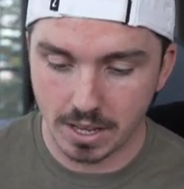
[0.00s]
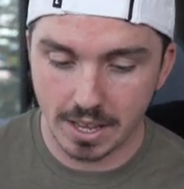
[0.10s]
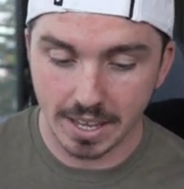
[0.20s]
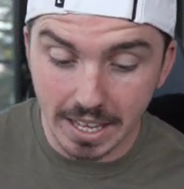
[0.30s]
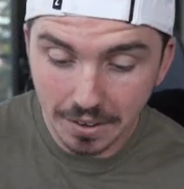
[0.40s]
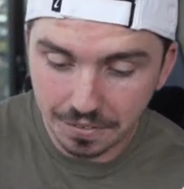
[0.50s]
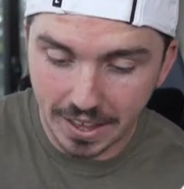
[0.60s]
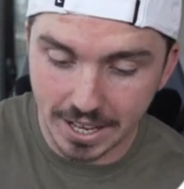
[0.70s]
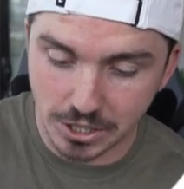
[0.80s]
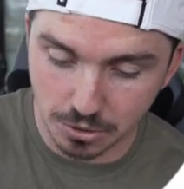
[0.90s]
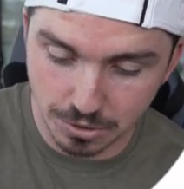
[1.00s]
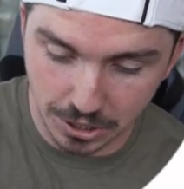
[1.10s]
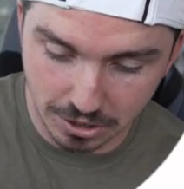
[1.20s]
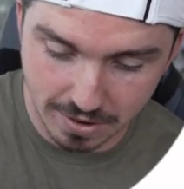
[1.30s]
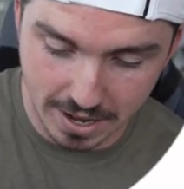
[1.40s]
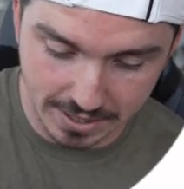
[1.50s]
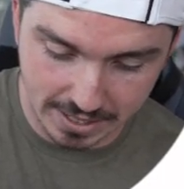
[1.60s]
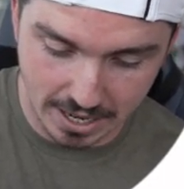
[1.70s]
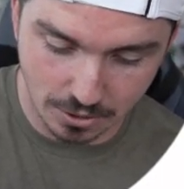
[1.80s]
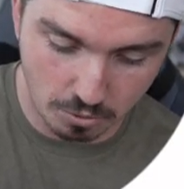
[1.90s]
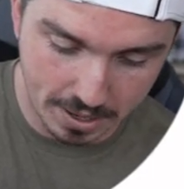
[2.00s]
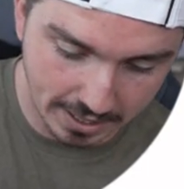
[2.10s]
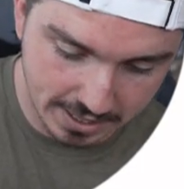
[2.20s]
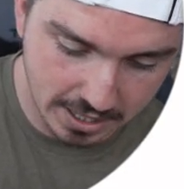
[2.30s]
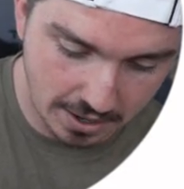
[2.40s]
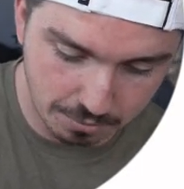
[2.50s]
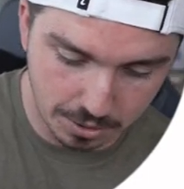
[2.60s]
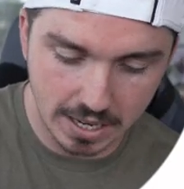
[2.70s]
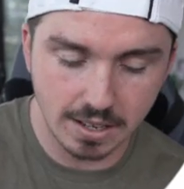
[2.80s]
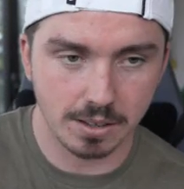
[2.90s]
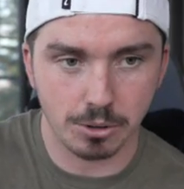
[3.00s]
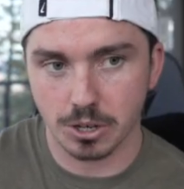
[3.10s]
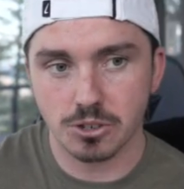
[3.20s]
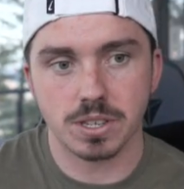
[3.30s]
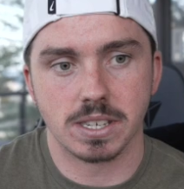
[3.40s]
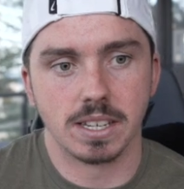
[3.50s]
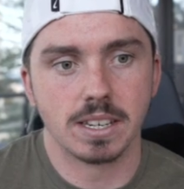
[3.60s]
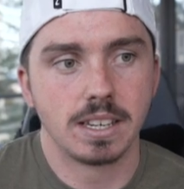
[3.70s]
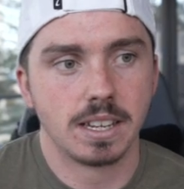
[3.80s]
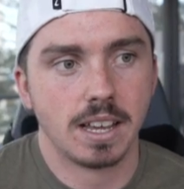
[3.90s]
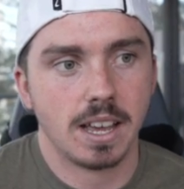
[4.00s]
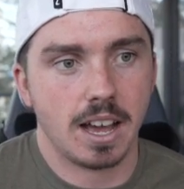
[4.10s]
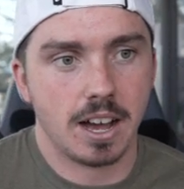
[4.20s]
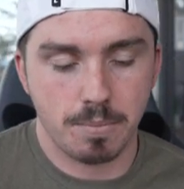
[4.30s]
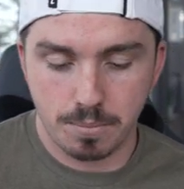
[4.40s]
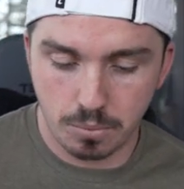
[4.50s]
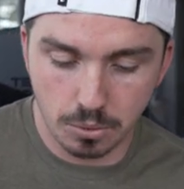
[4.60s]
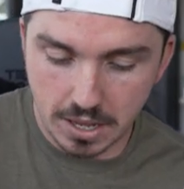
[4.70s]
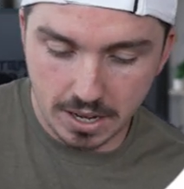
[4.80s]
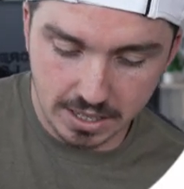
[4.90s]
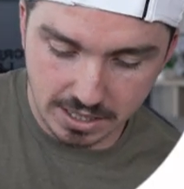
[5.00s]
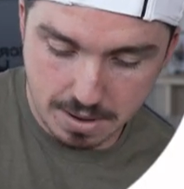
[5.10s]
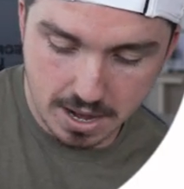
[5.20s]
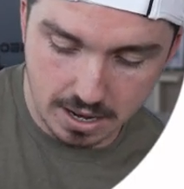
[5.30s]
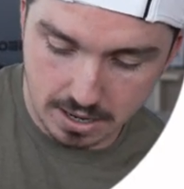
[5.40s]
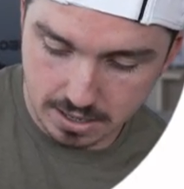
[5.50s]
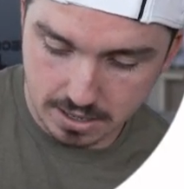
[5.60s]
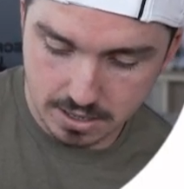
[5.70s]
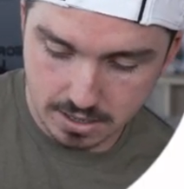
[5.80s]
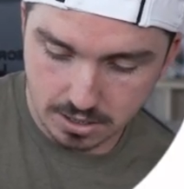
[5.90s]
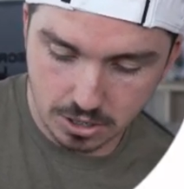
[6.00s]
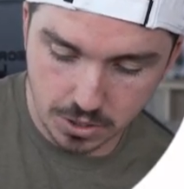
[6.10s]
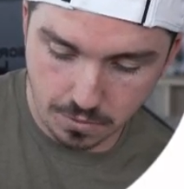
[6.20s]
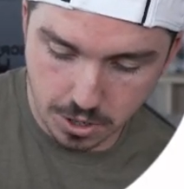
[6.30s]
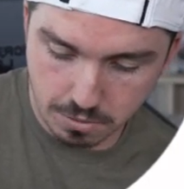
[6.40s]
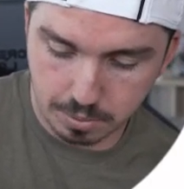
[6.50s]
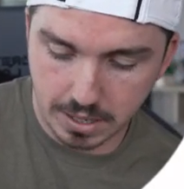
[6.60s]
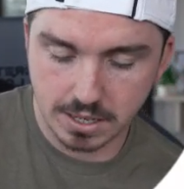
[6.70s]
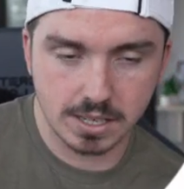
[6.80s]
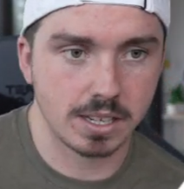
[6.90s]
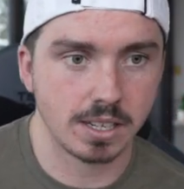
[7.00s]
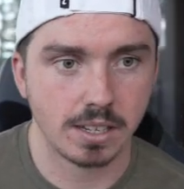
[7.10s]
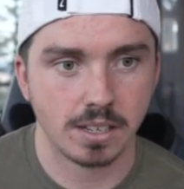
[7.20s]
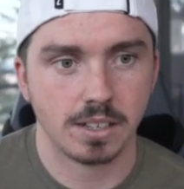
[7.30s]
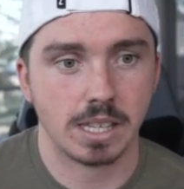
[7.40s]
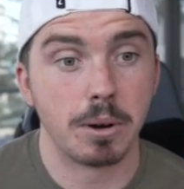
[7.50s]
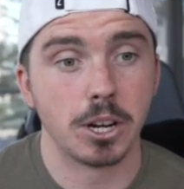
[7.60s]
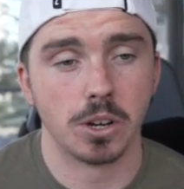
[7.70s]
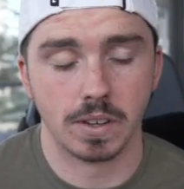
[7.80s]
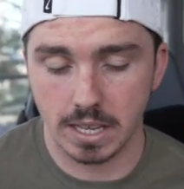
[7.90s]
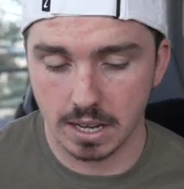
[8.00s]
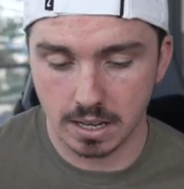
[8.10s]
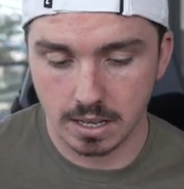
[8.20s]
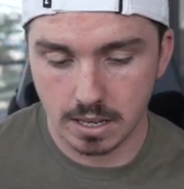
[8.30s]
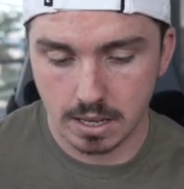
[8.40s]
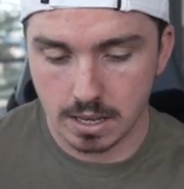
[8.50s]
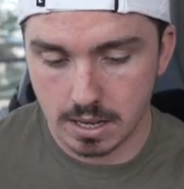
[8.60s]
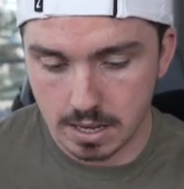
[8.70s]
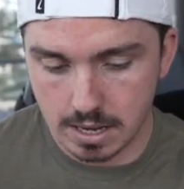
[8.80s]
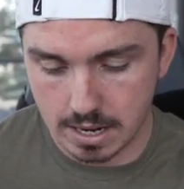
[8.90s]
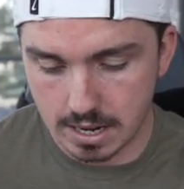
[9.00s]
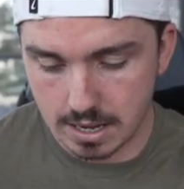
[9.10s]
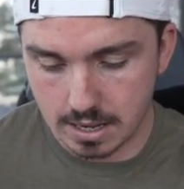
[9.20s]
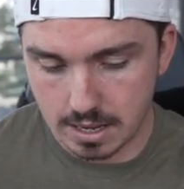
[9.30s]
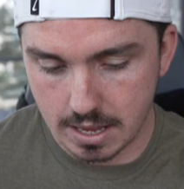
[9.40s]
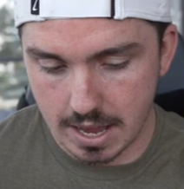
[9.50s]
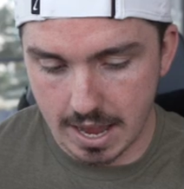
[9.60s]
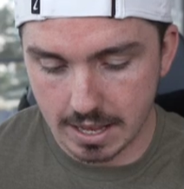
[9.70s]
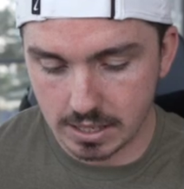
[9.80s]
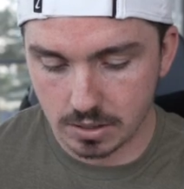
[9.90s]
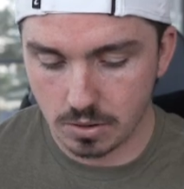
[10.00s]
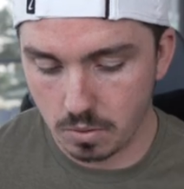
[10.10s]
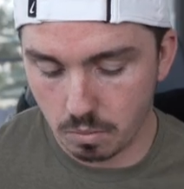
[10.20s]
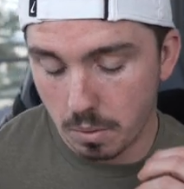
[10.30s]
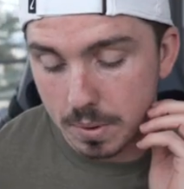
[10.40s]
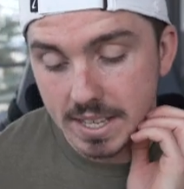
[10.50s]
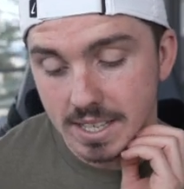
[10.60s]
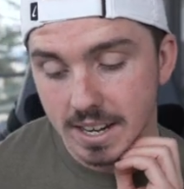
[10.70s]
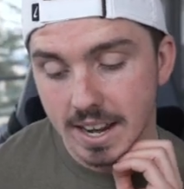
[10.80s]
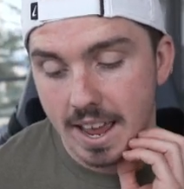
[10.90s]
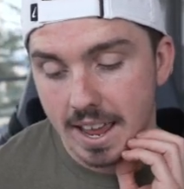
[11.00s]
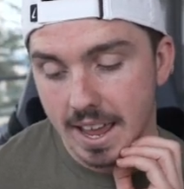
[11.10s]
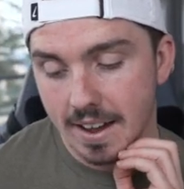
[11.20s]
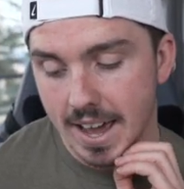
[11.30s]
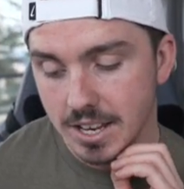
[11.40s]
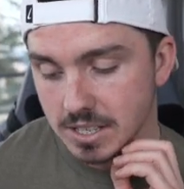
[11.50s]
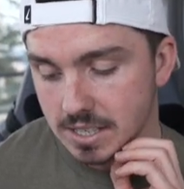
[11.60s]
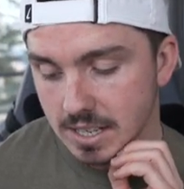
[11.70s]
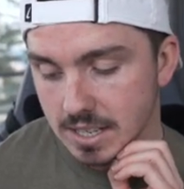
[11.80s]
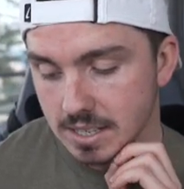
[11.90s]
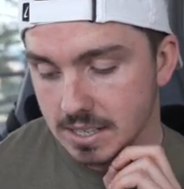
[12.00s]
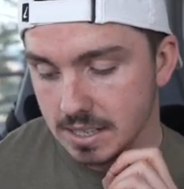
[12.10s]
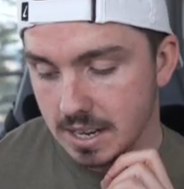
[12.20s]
If they do turn around and say, cool, mate, get stuff, I'm not interested. Well, then it doesn't matter because you've already replaced the money over here. And what we did in our agency is,